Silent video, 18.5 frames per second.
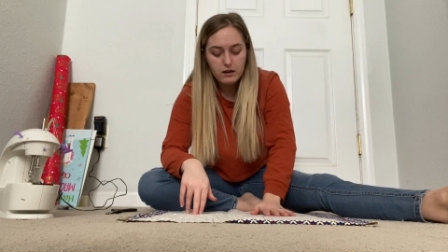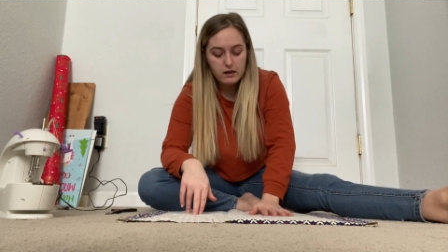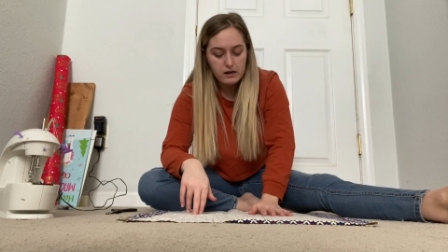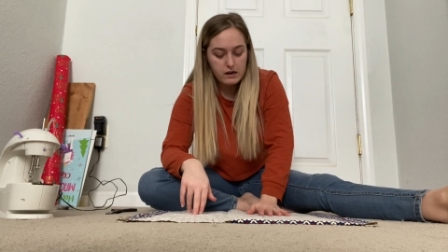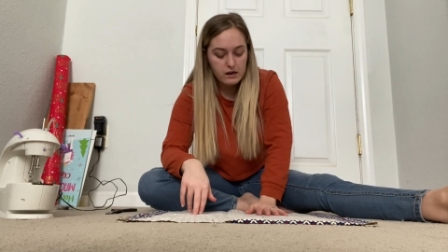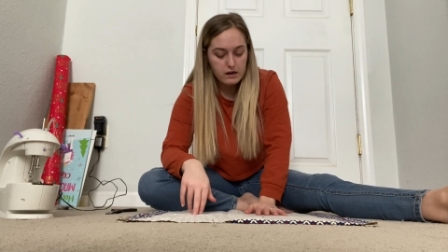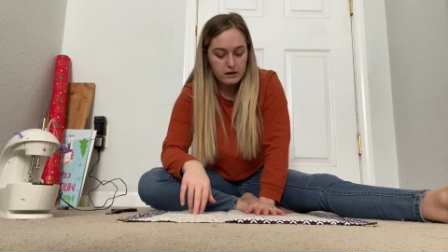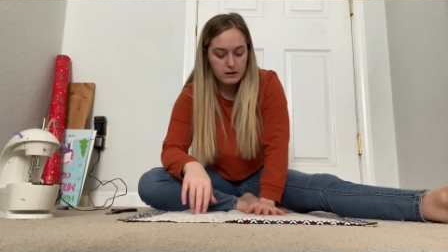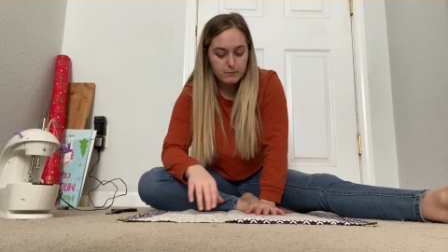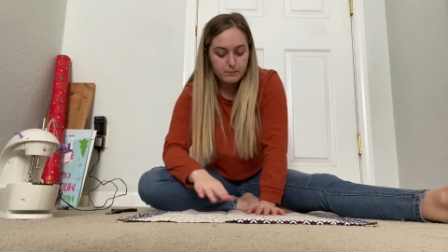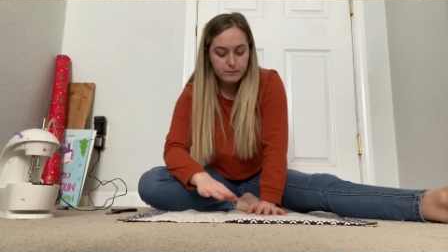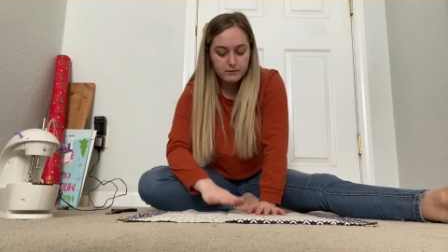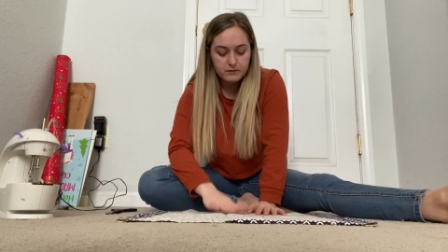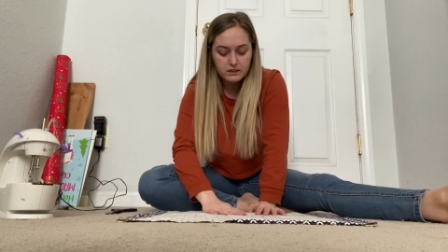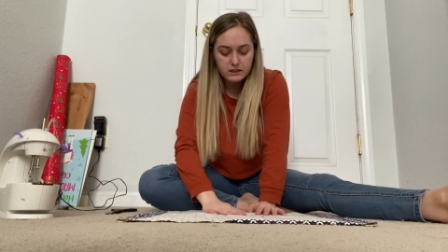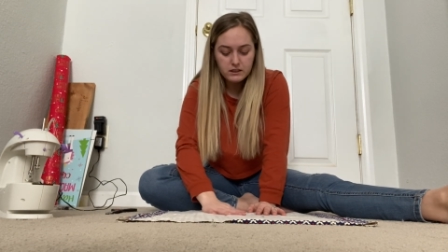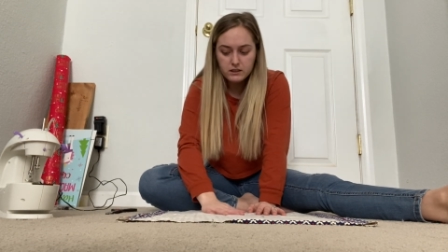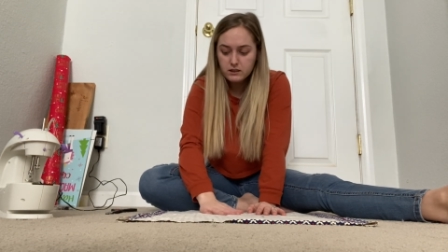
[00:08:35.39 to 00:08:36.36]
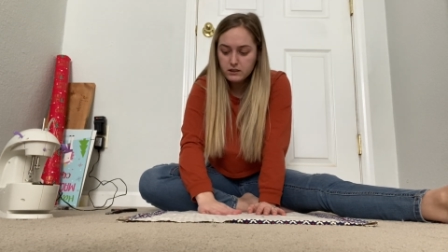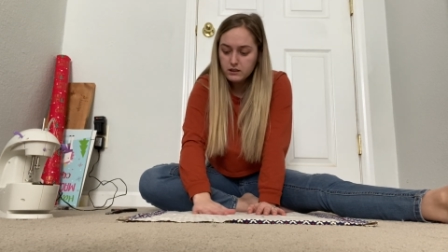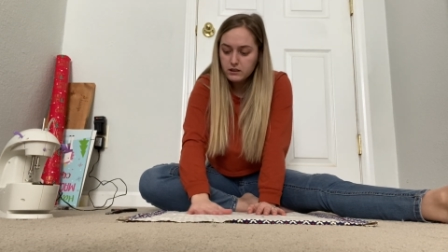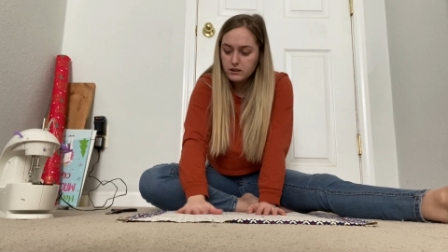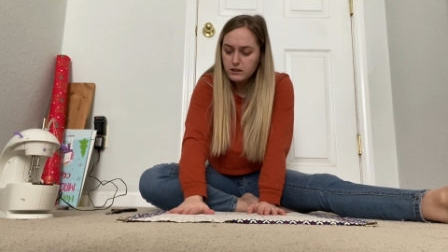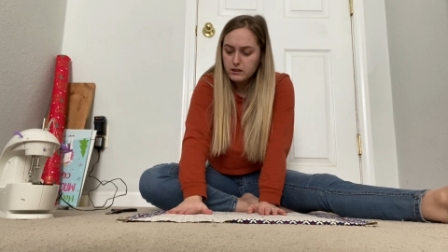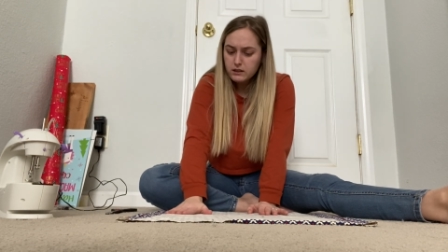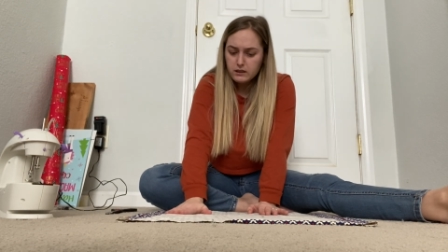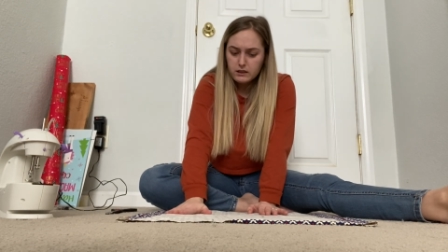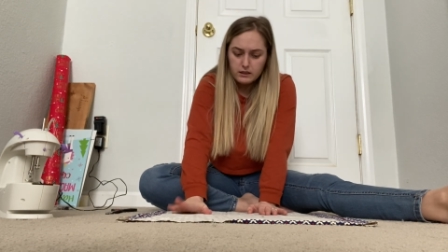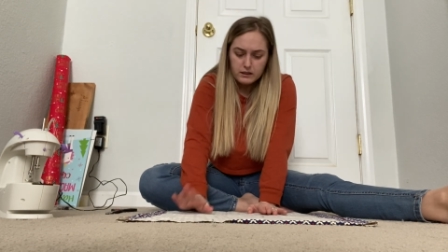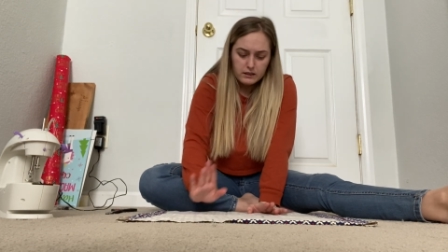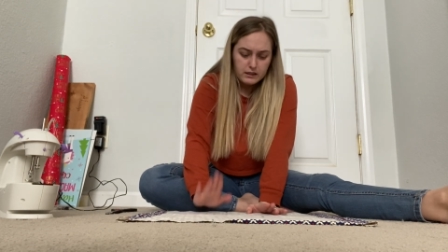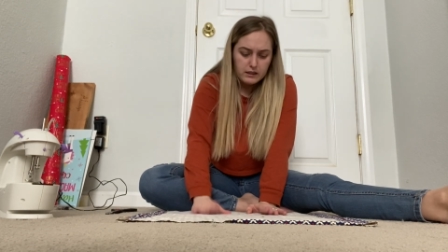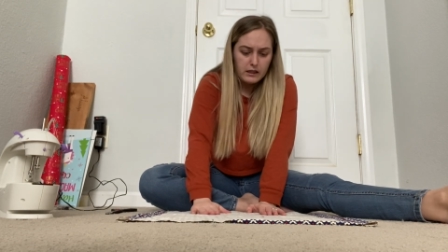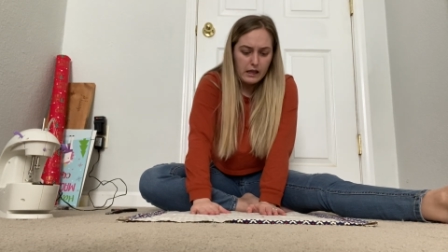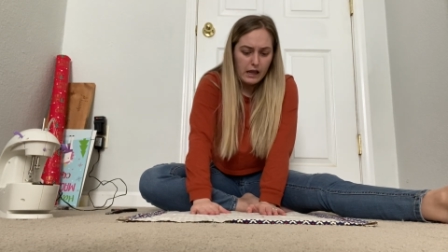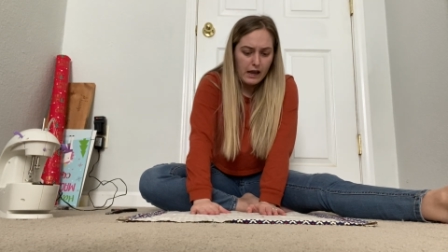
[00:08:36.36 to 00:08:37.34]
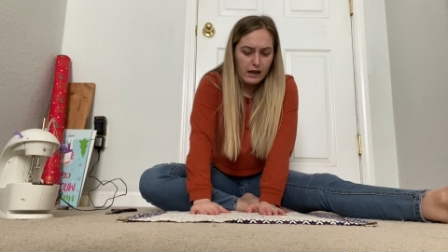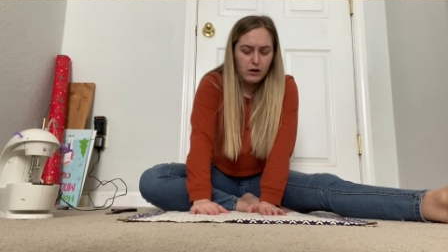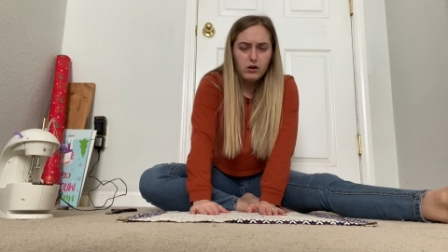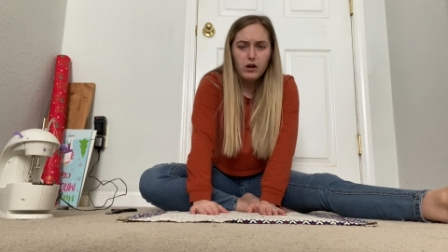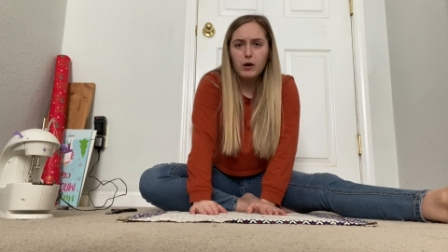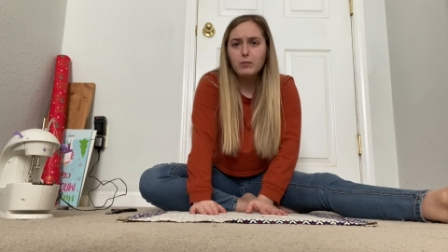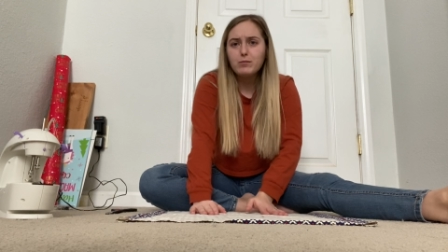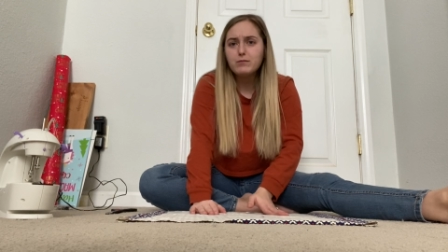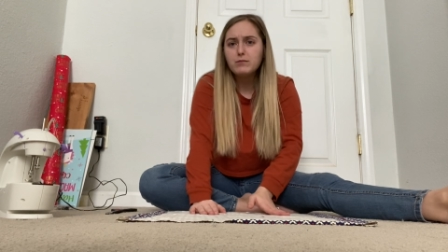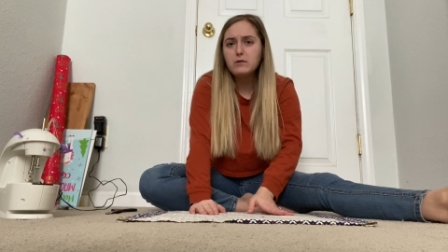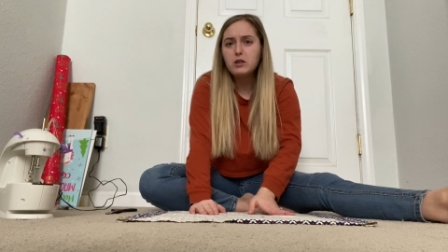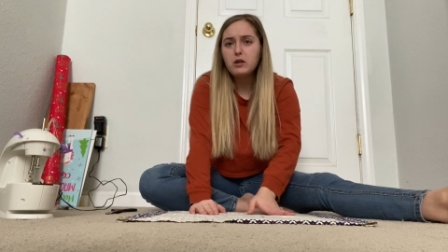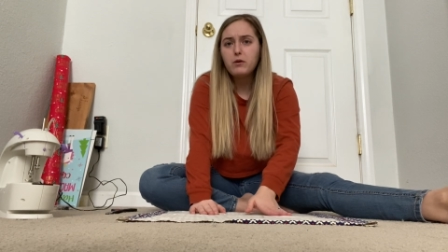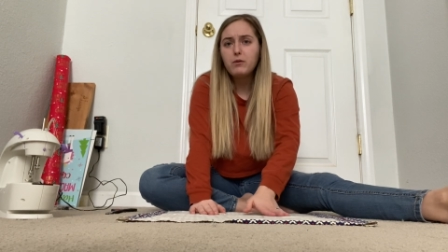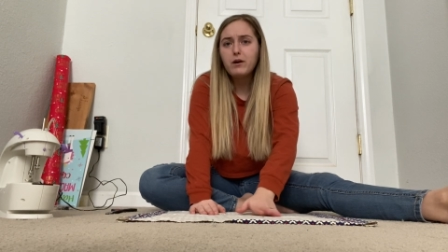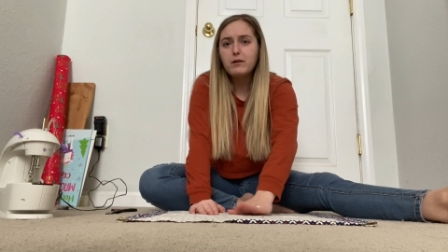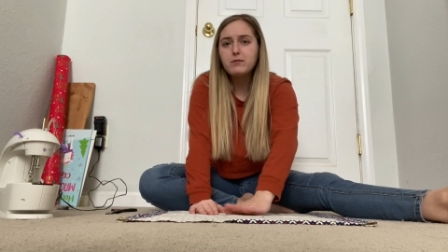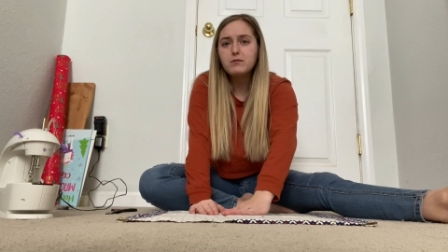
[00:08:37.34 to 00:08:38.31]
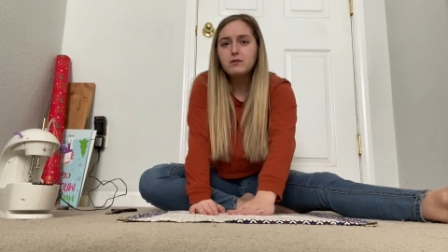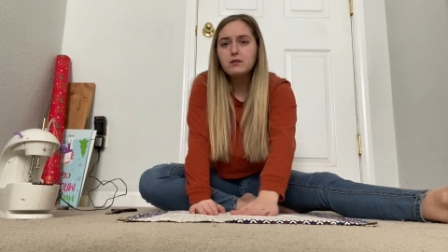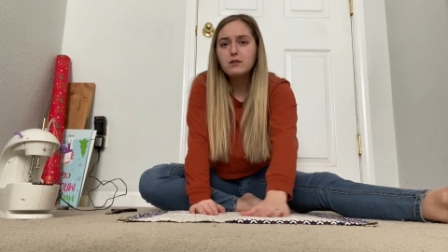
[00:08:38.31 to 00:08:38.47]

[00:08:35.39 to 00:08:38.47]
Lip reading: I don't know. You know what?